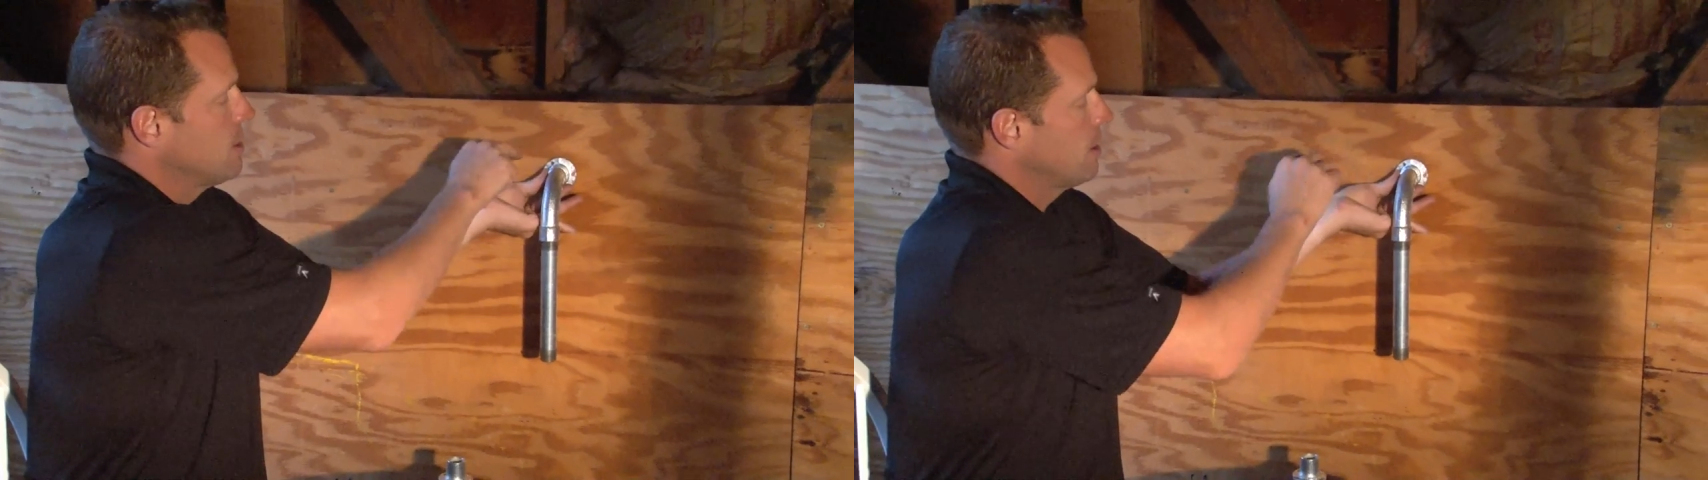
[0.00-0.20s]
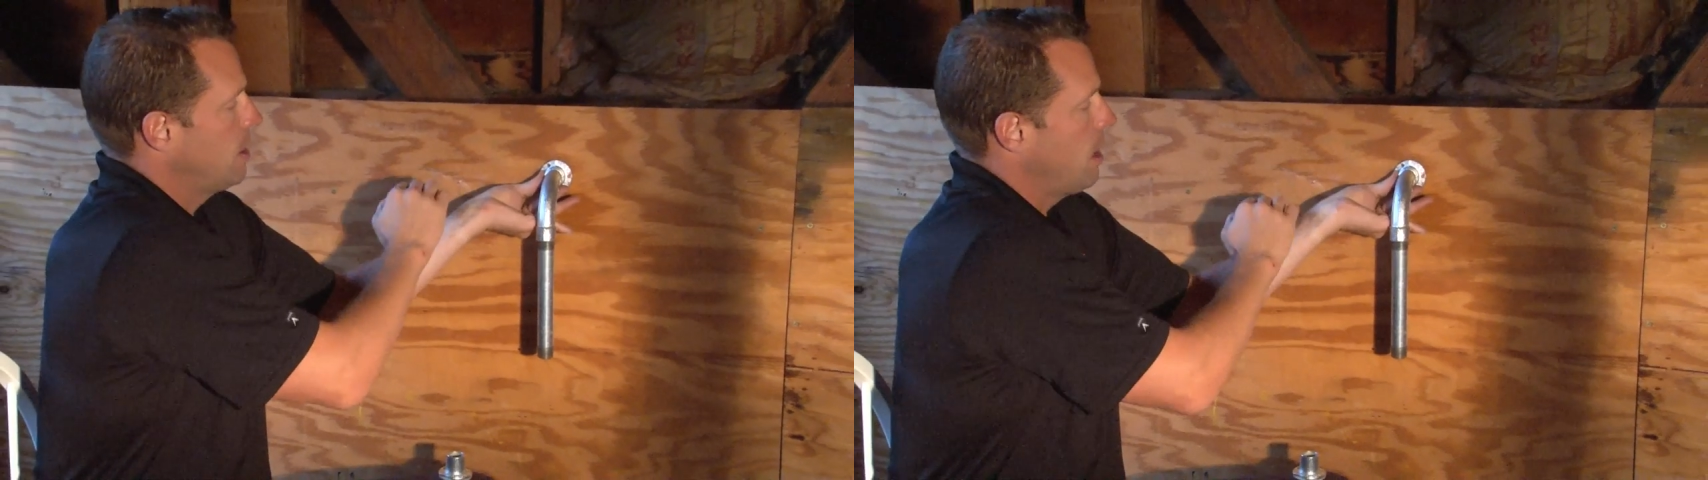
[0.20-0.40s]

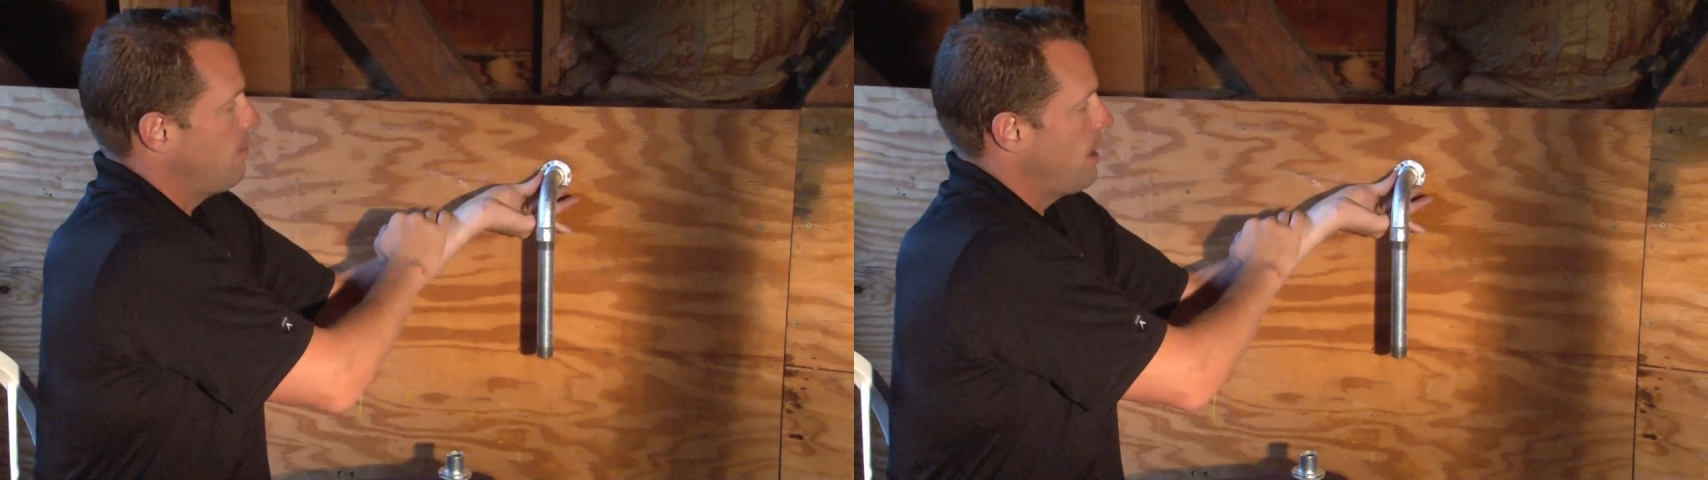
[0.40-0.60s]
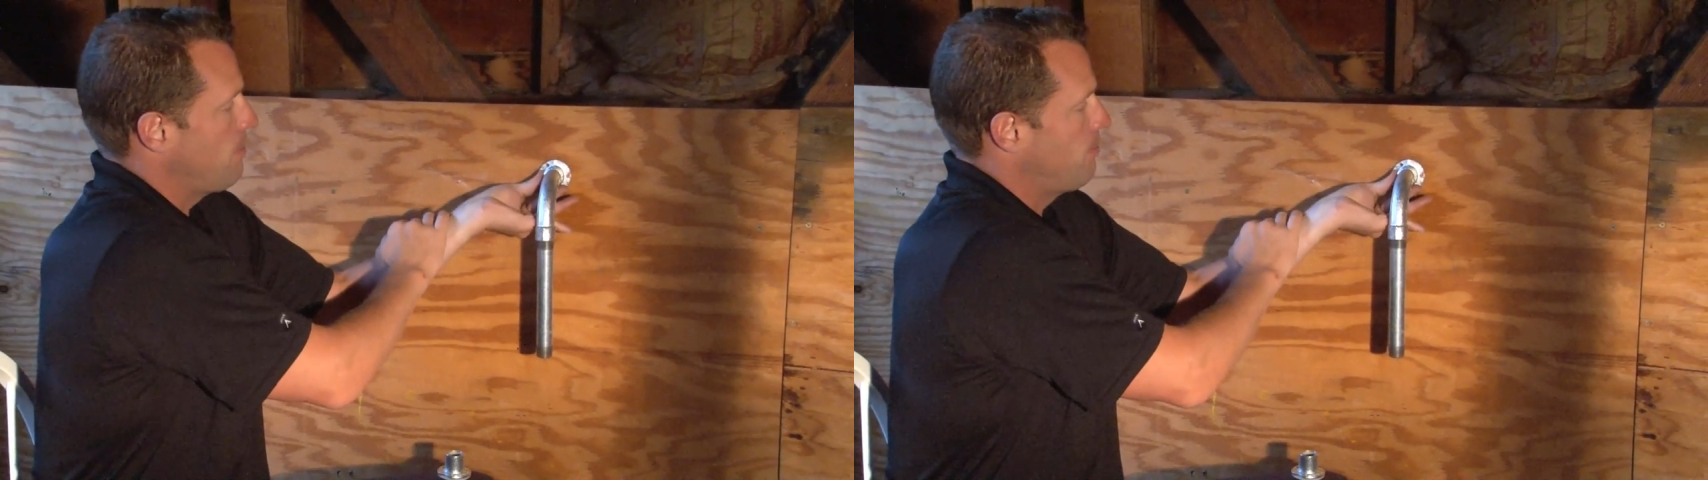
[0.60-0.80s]
to
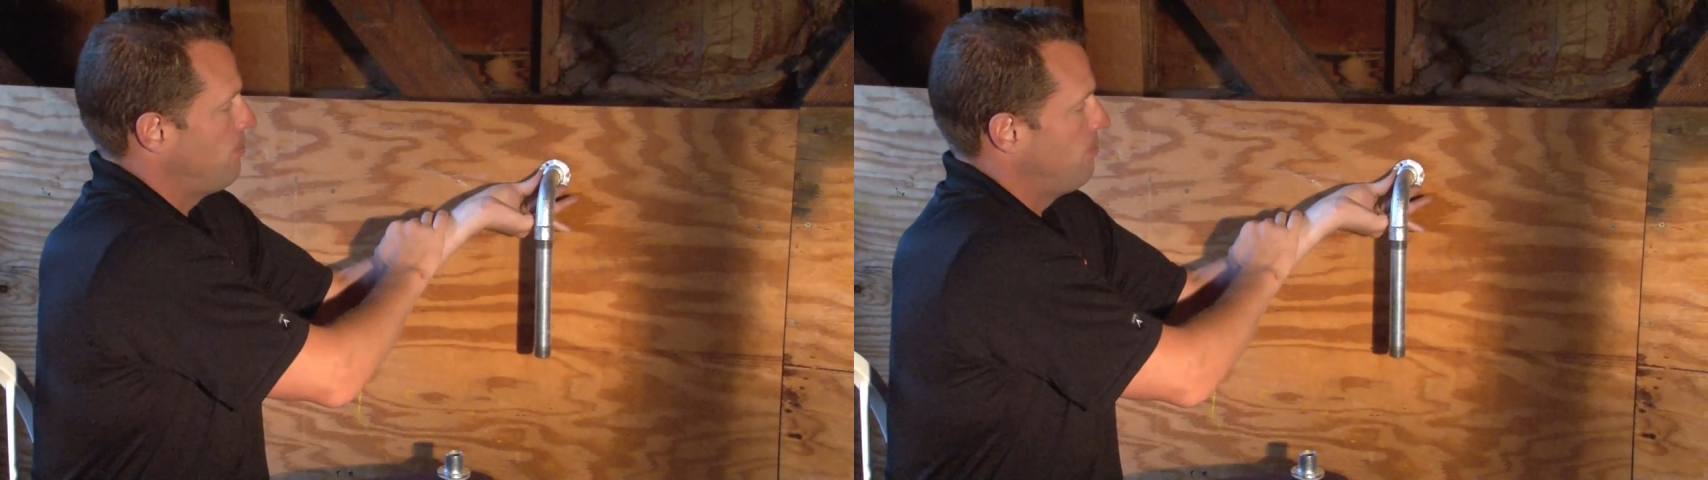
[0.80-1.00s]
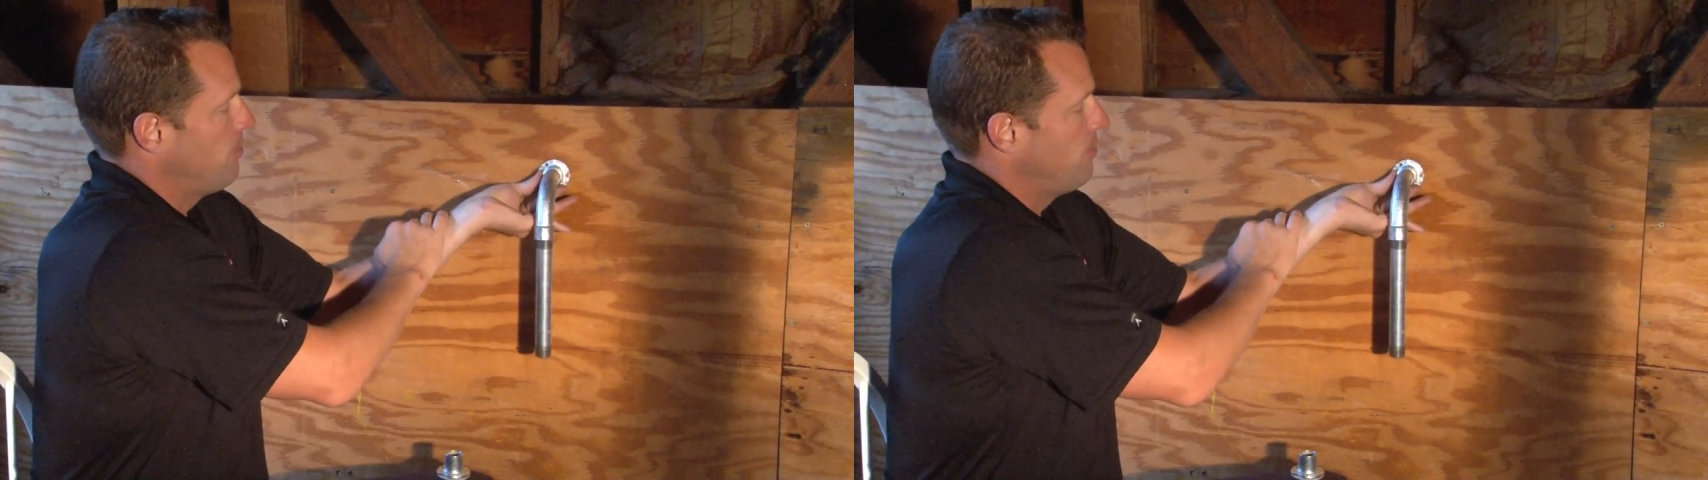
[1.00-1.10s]
gum up